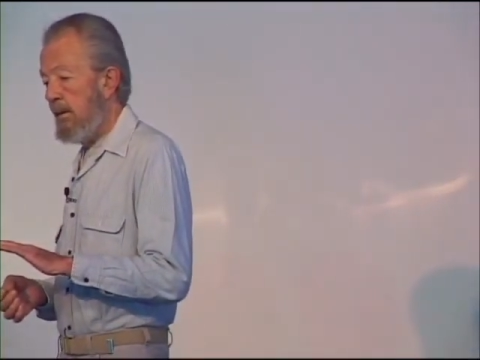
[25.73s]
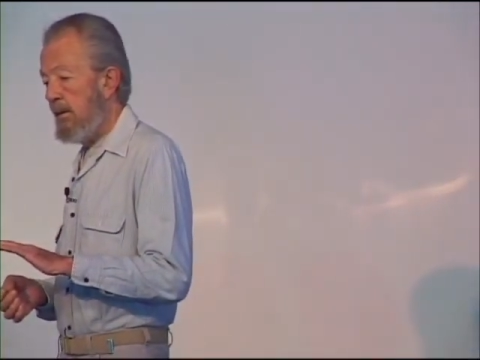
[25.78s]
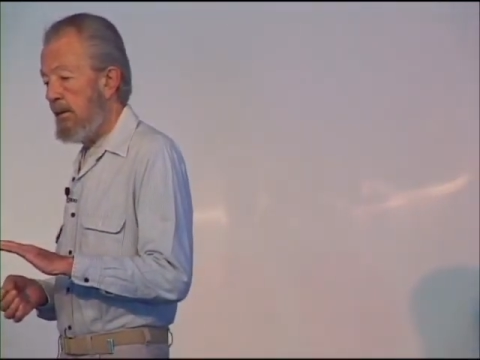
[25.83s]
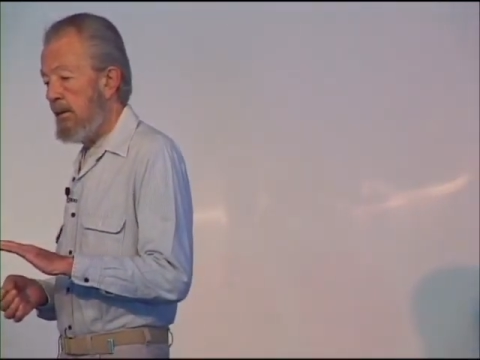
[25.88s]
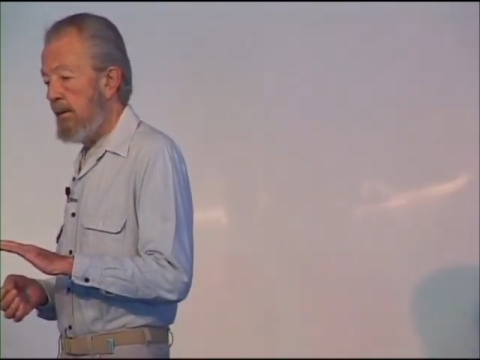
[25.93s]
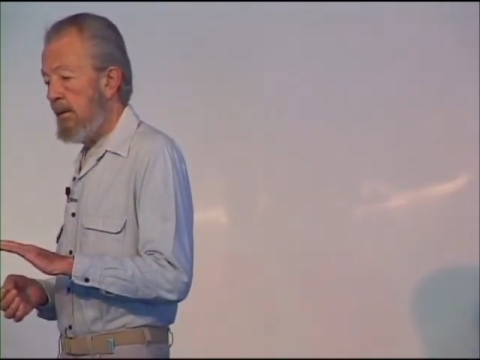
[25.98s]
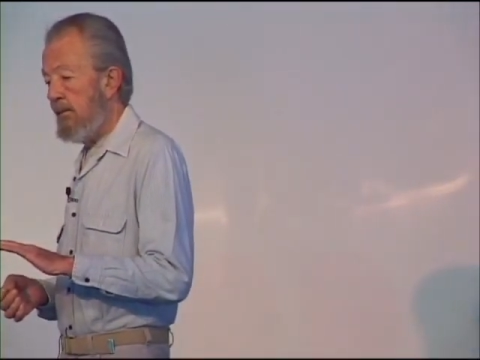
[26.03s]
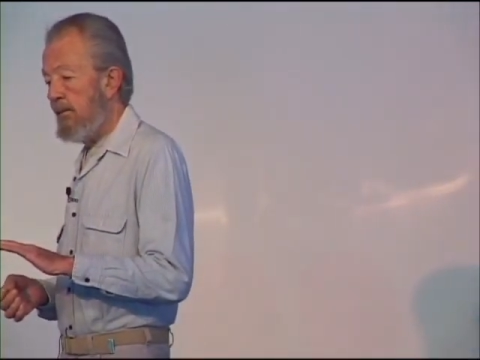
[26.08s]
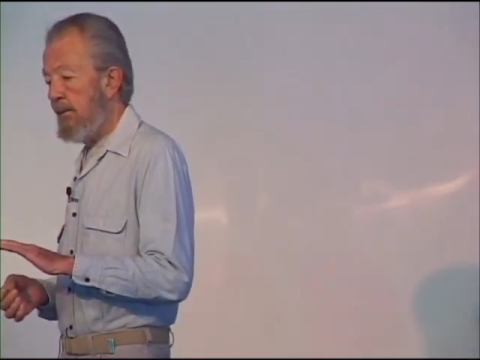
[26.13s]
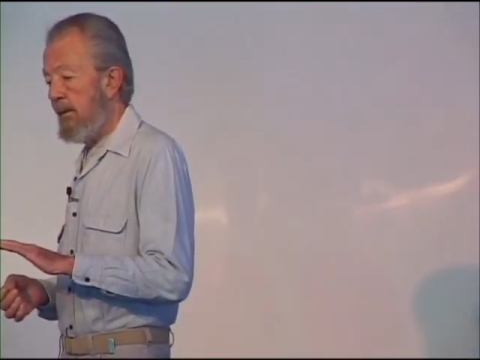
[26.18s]

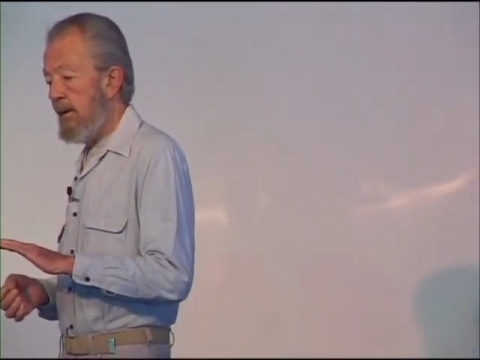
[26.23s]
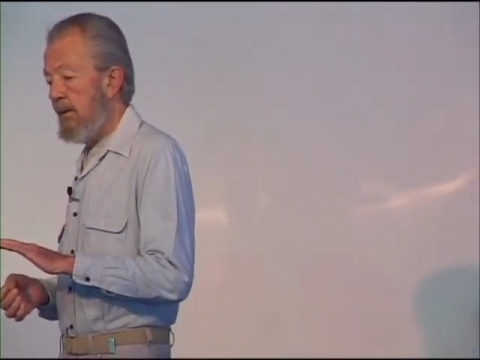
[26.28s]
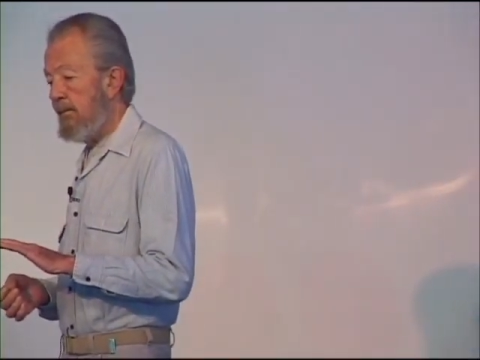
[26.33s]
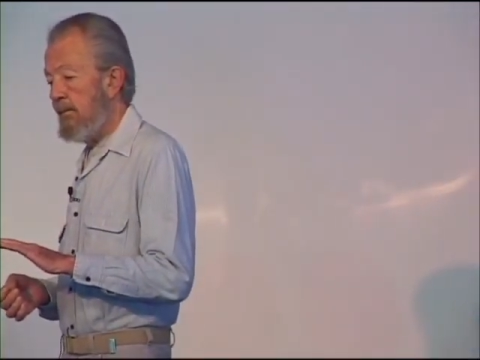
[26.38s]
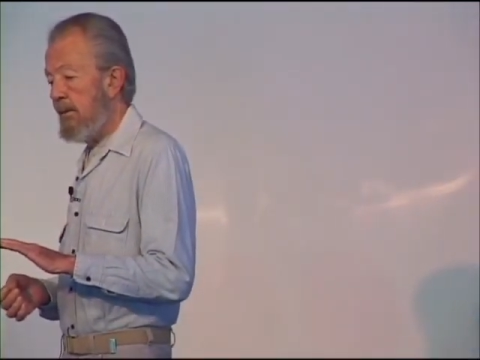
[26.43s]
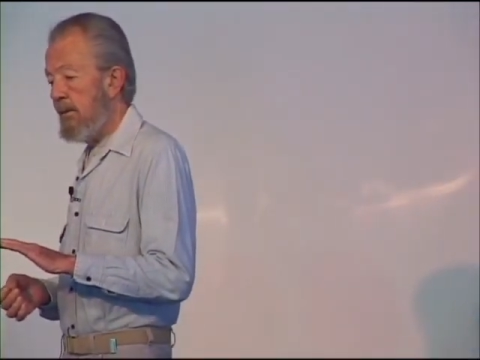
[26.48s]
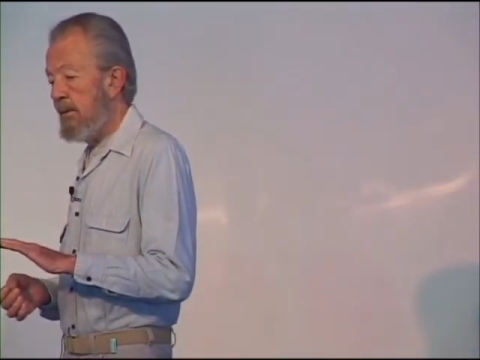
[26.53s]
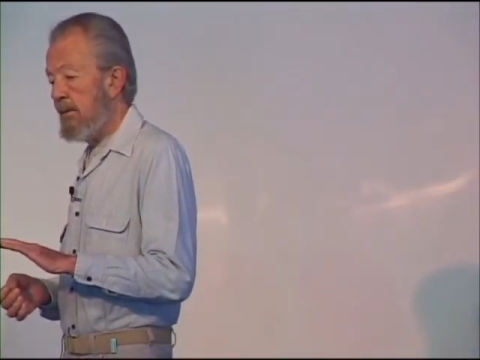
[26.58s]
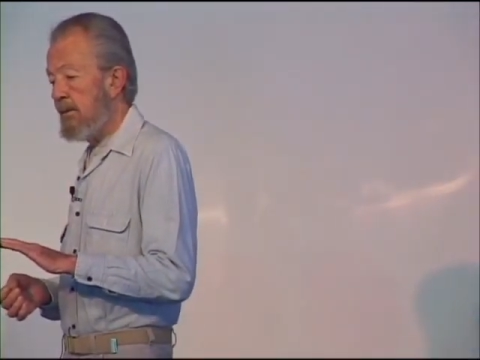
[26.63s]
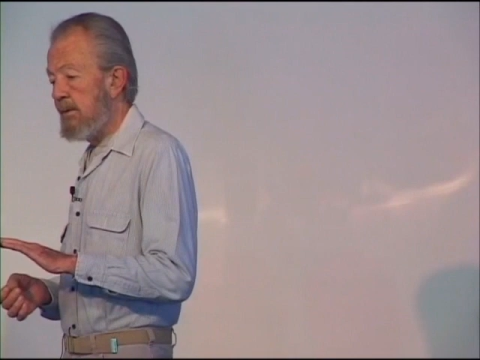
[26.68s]

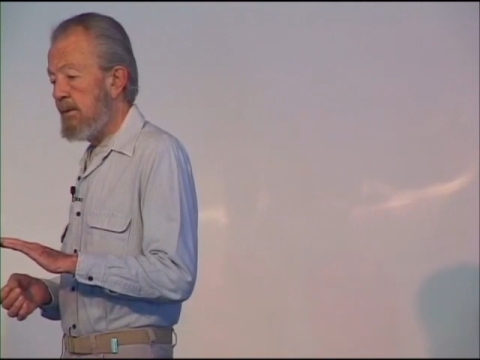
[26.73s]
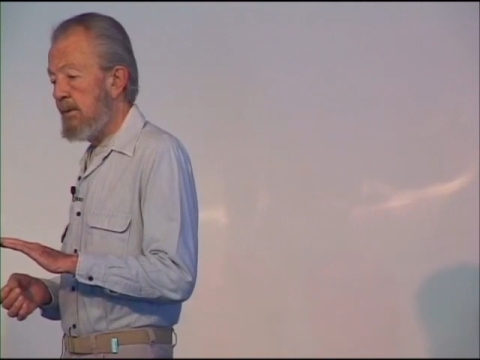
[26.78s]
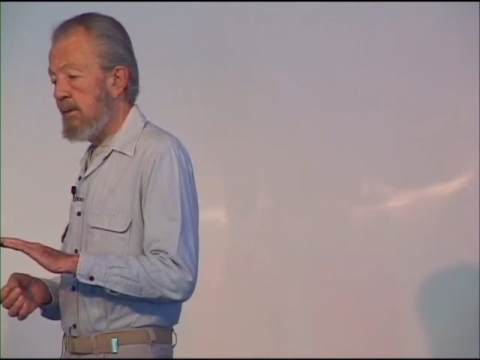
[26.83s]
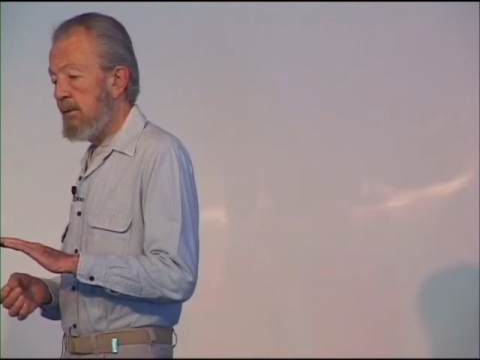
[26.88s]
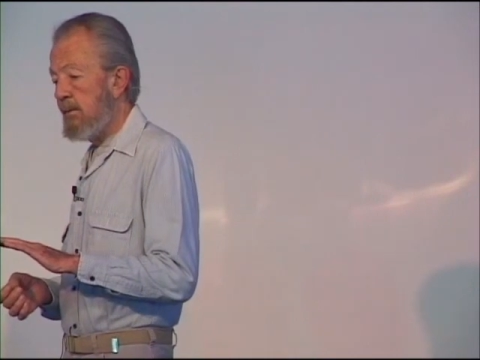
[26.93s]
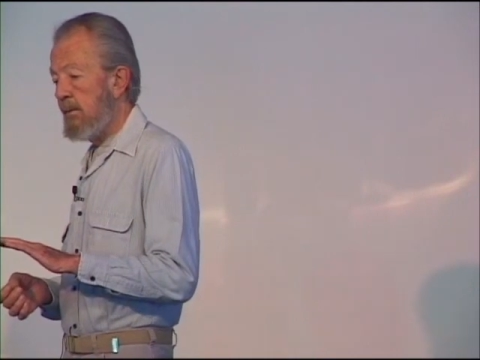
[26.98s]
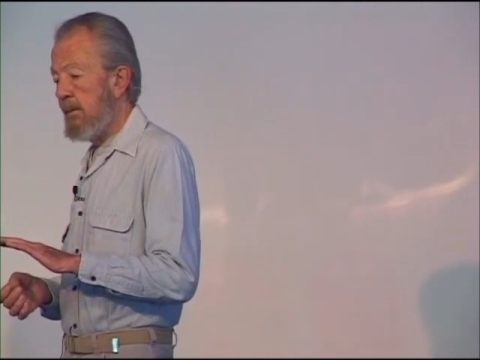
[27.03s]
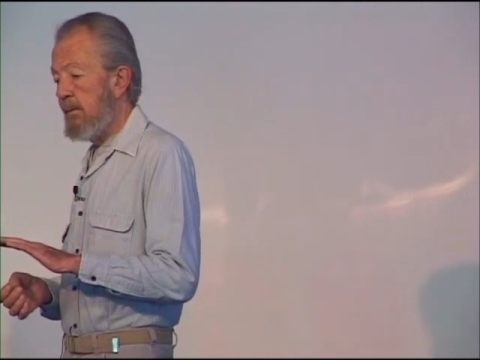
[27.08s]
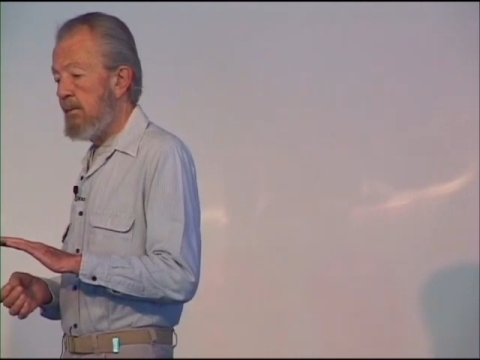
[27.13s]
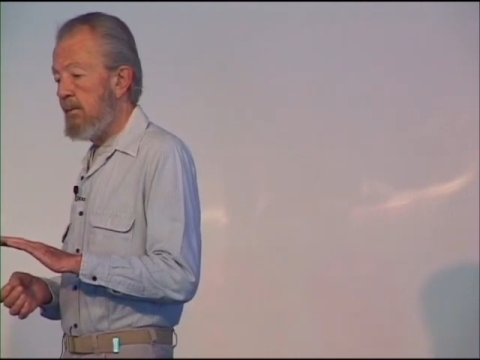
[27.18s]
35 years of
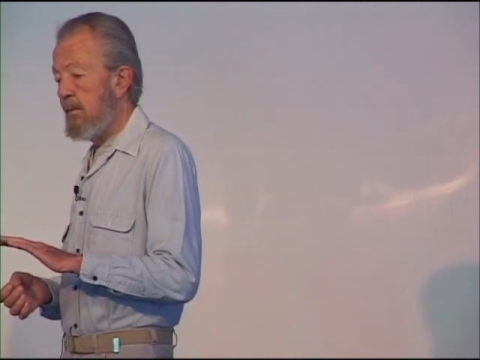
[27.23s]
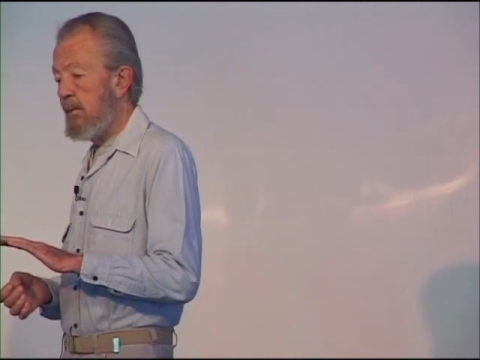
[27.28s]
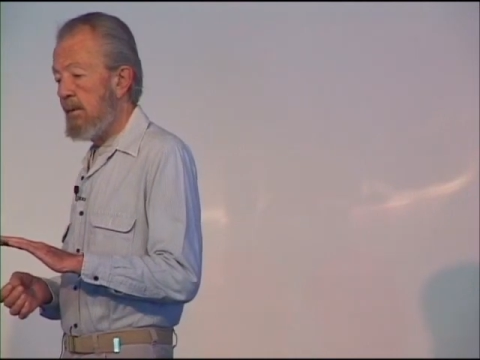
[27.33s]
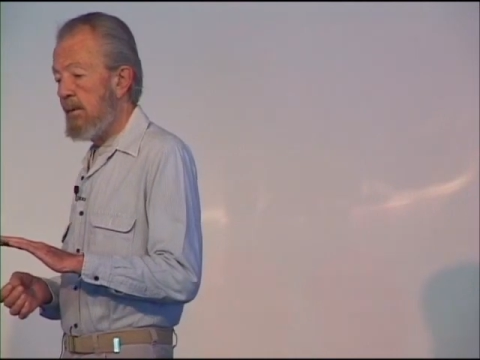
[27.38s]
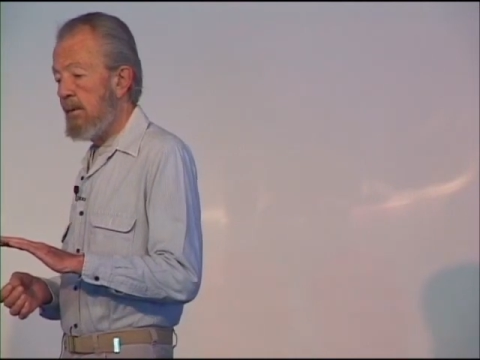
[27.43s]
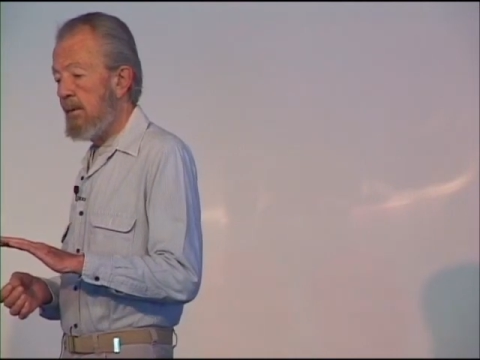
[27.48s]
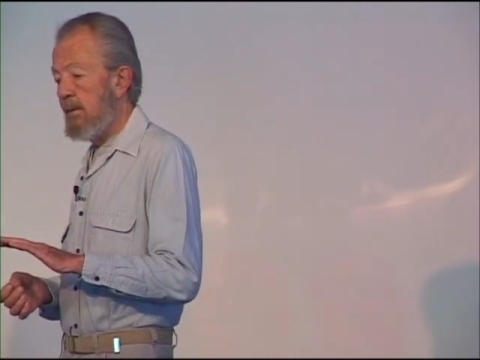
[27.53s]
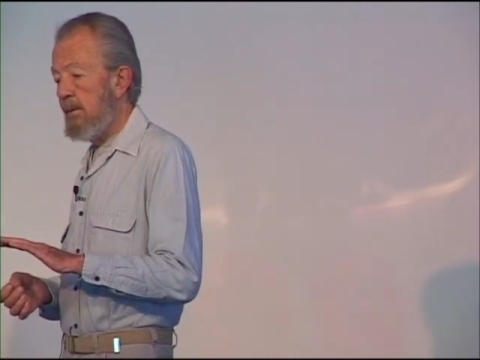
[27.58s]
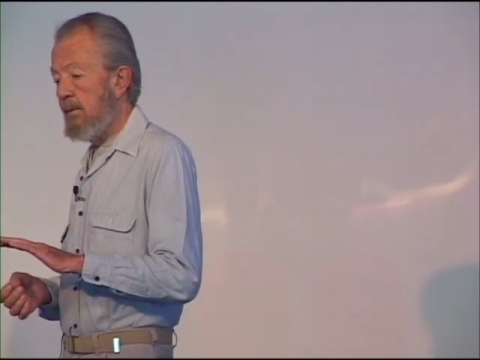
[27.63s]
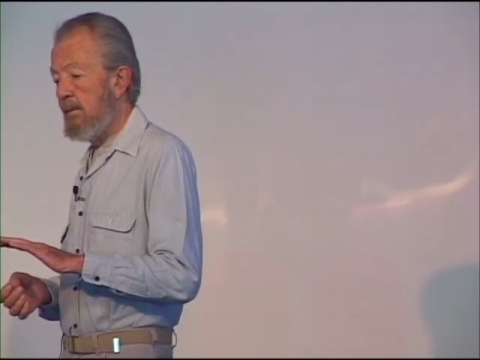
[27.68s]
the written
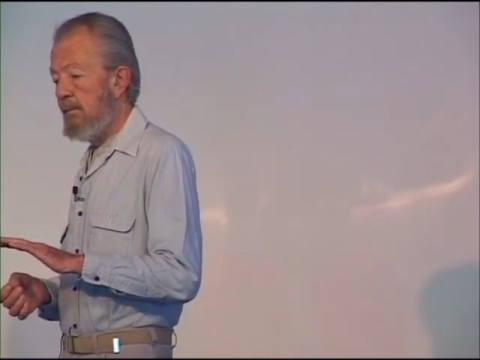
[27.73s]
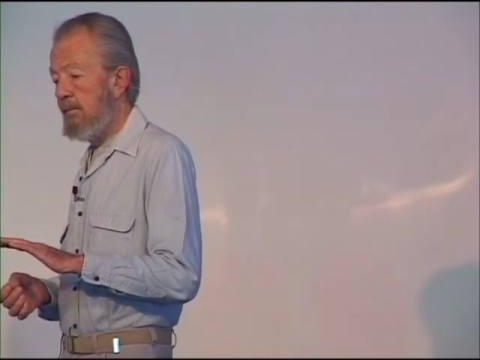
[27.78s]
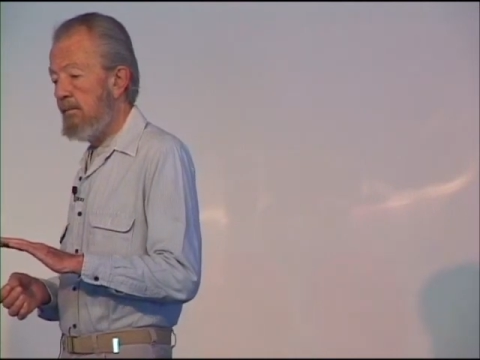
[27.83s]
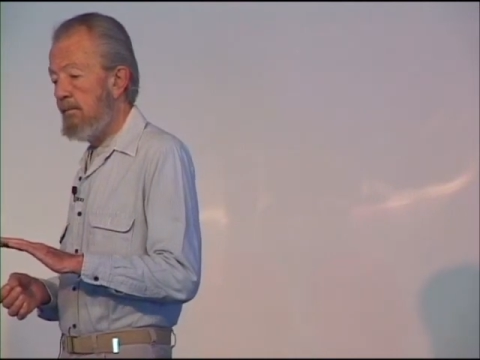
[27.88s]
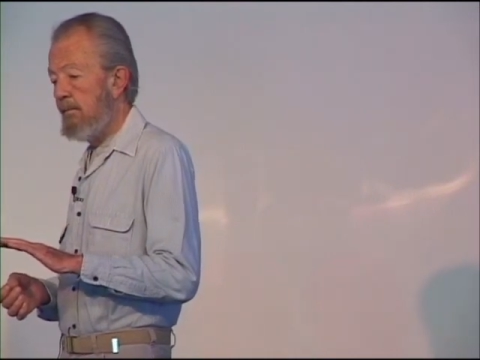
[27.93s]
word.